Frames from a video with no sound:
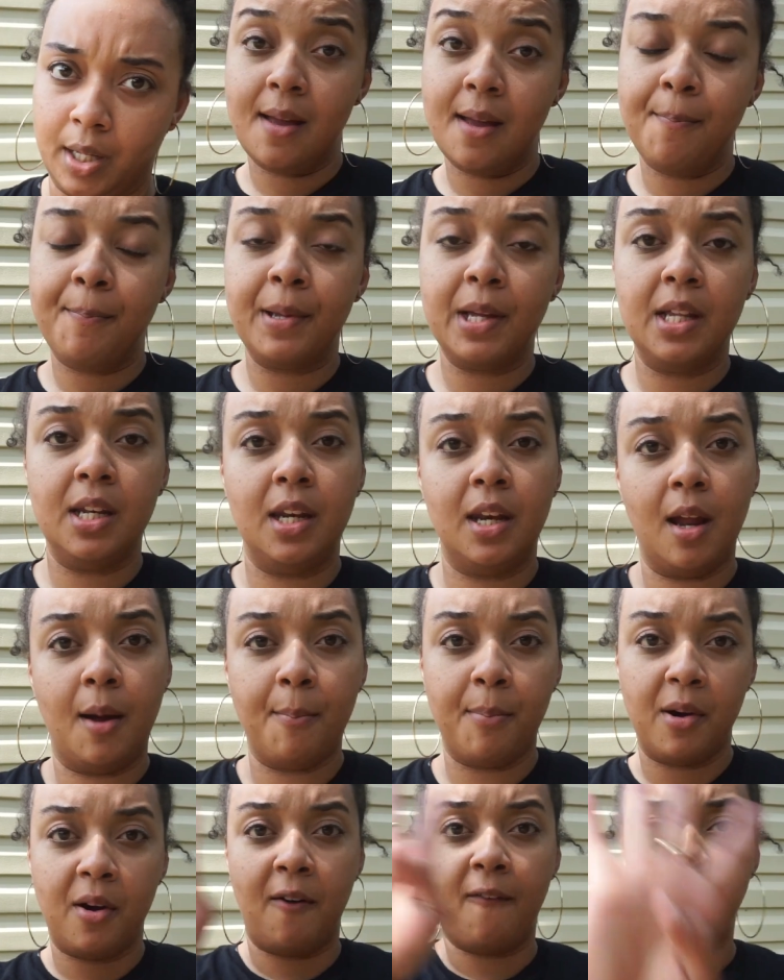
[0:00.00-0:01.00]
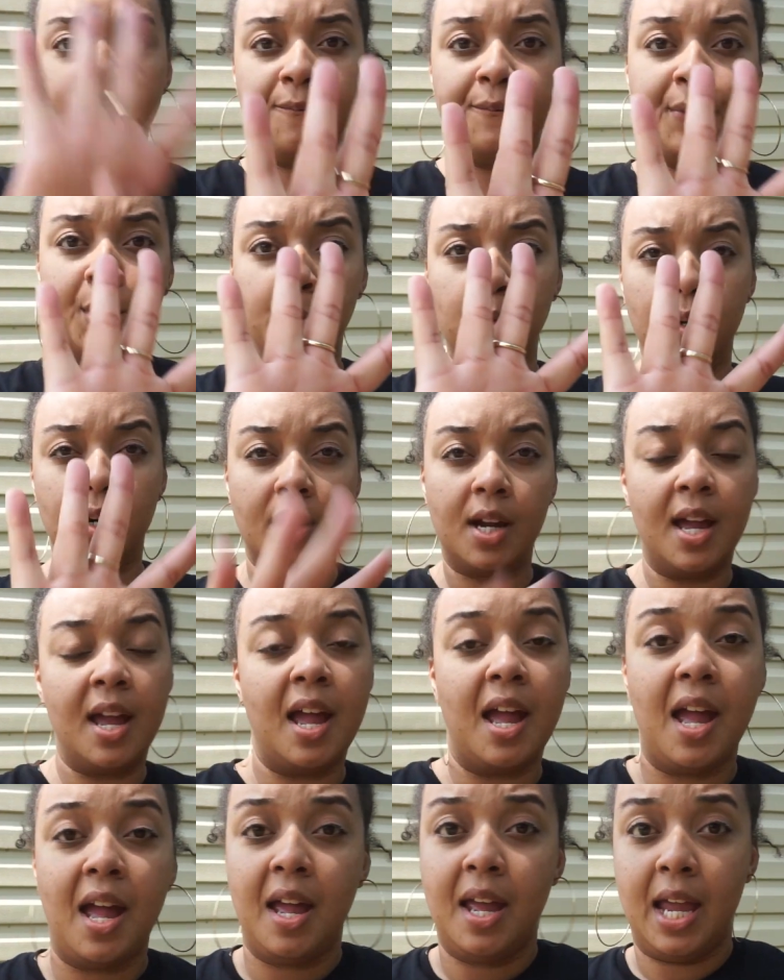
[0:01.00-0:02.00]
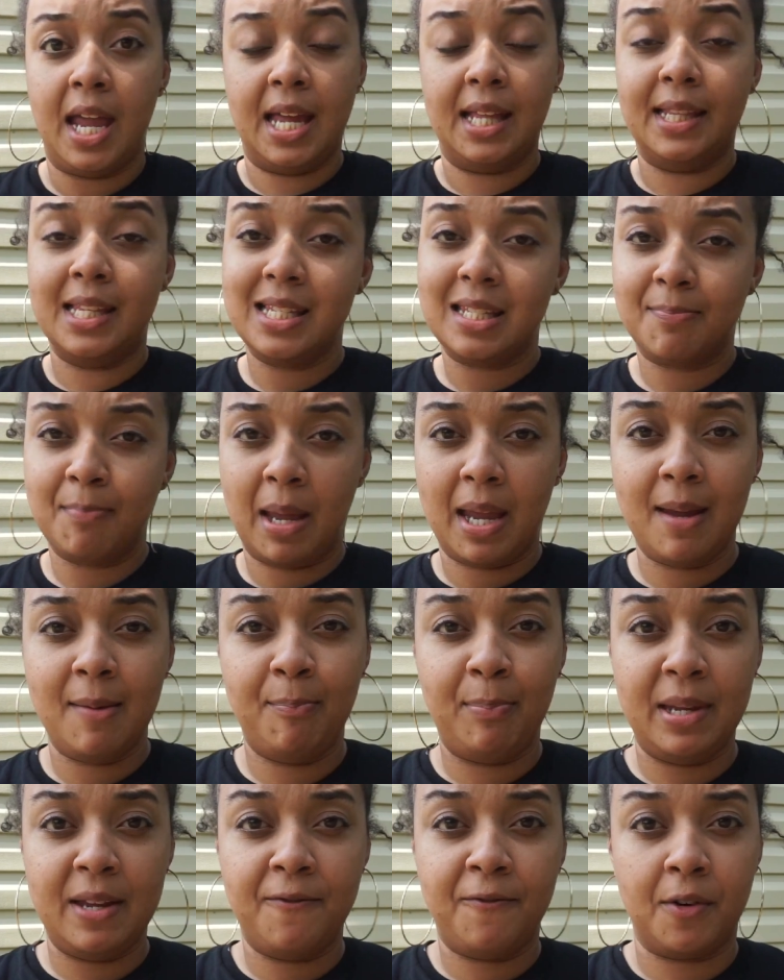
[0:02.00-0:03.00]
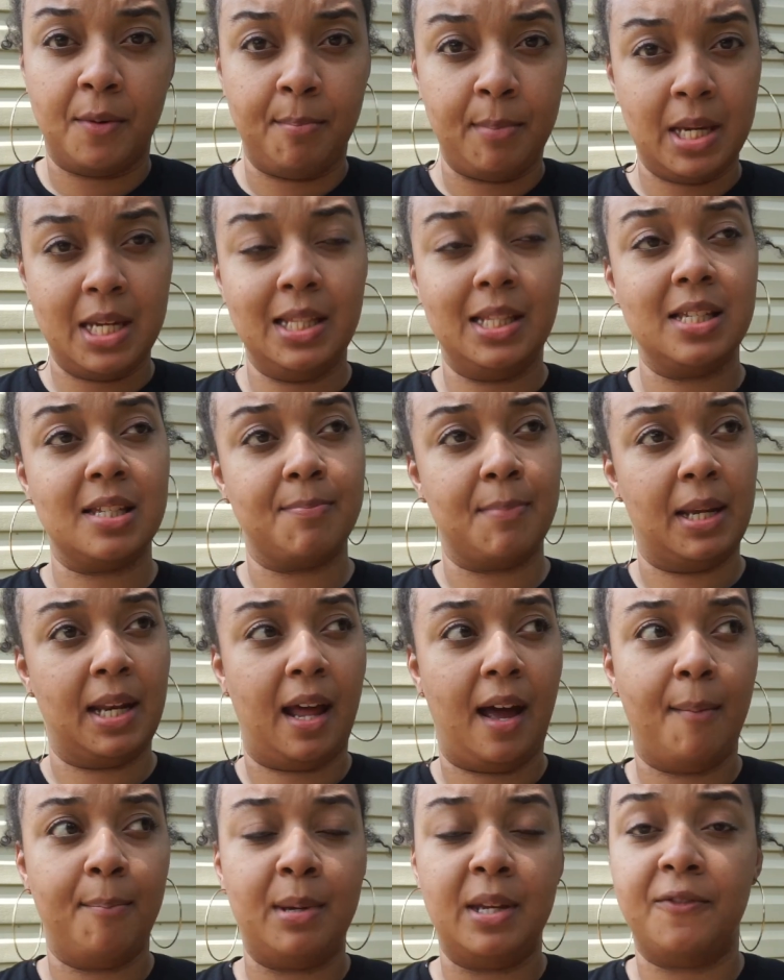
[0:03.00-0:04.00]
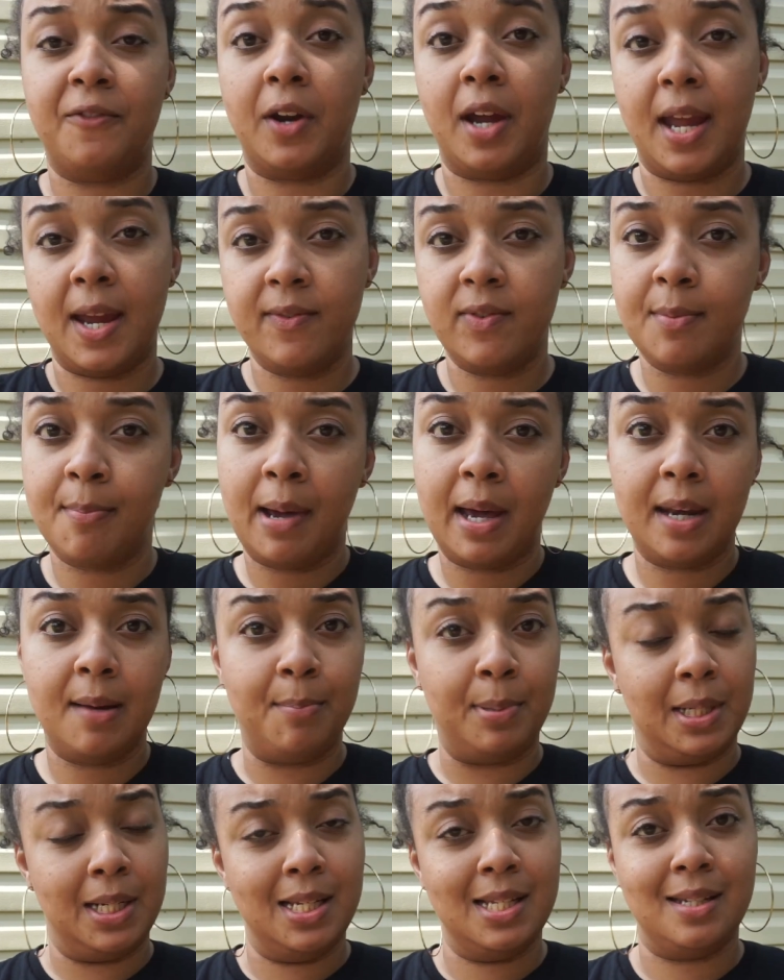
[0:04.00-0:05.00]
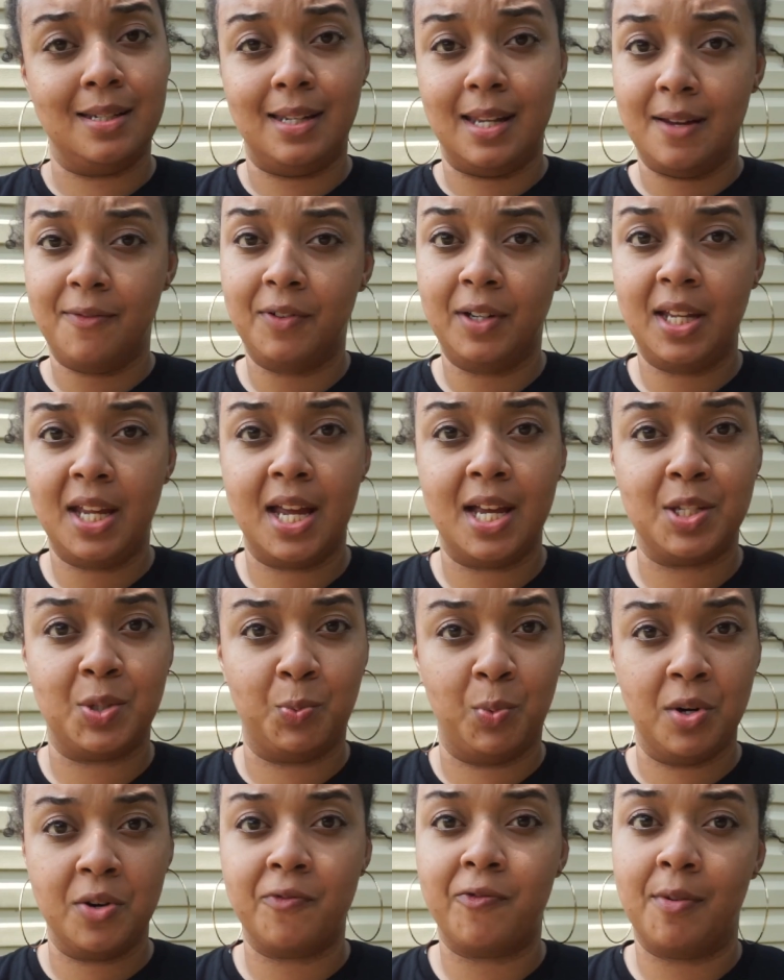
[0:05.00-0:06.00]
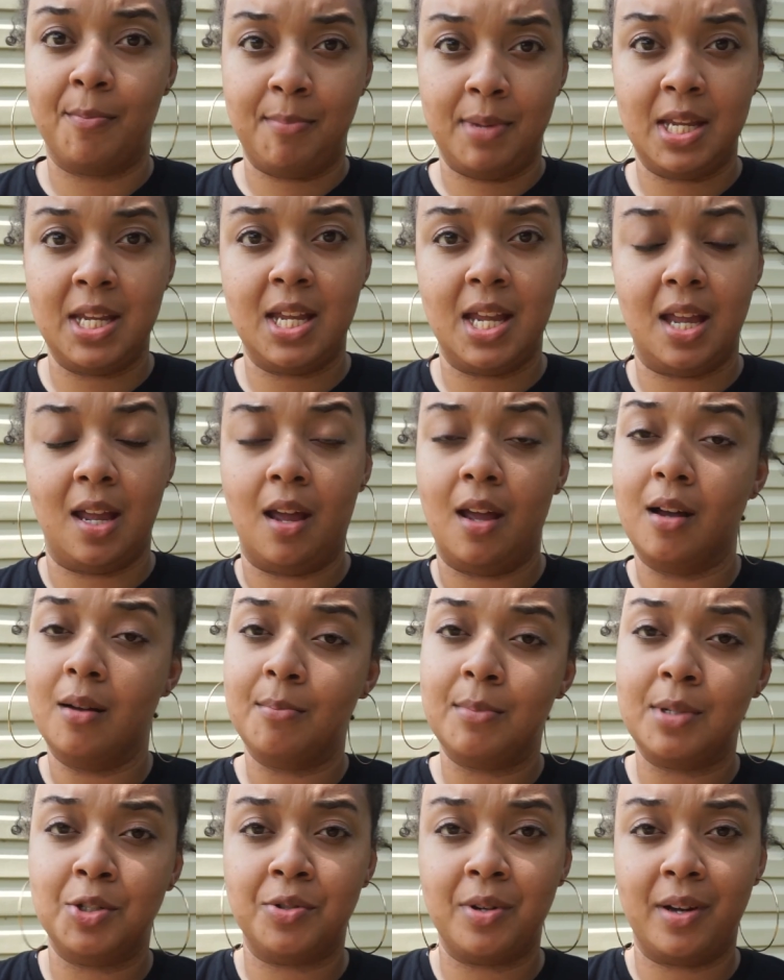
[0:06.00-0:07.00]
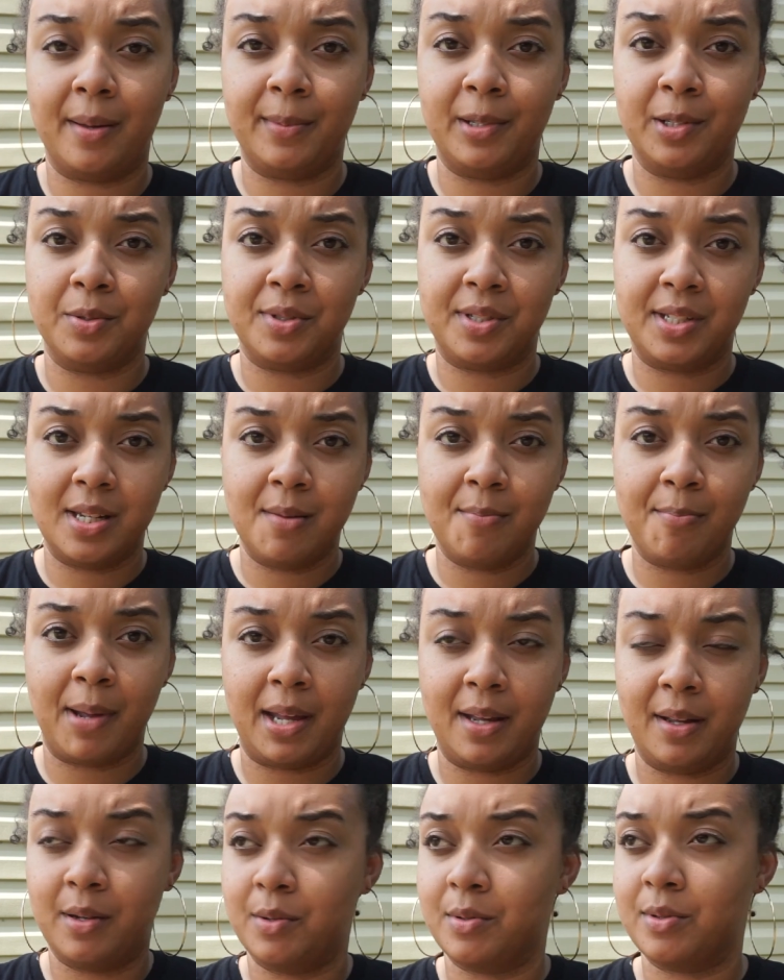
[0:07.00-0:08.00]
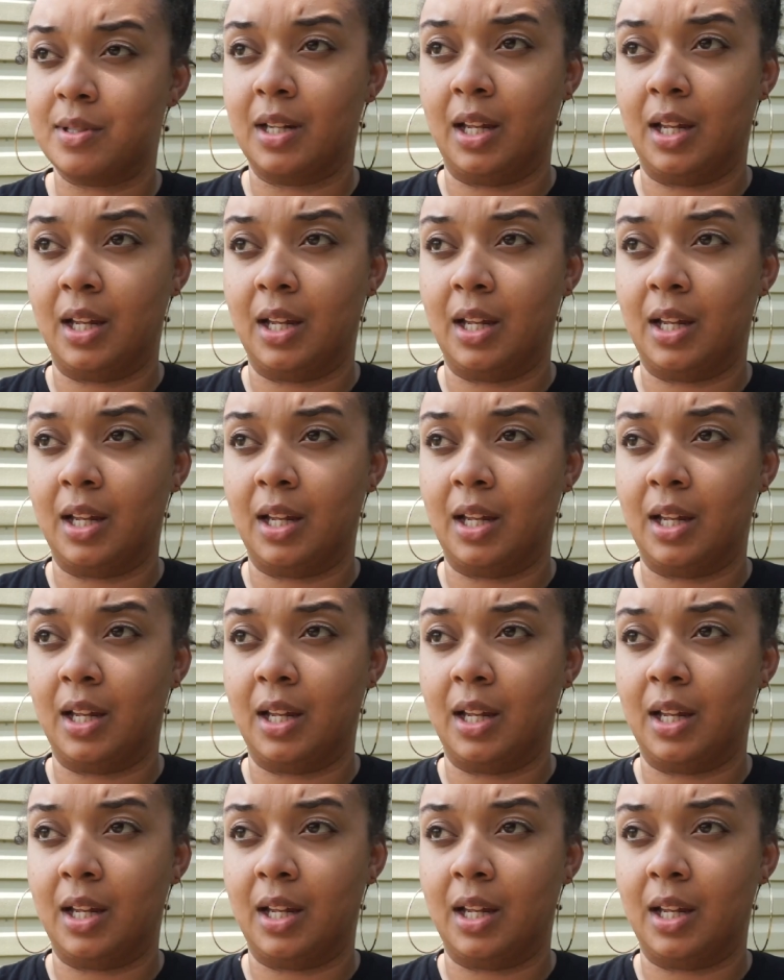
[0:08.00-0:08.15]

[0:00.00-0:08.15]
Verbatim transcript: Tip number 4, and this may be for me, this may not be for everybody, but it definitely has worked for me. It helped me drop those 10 pounds.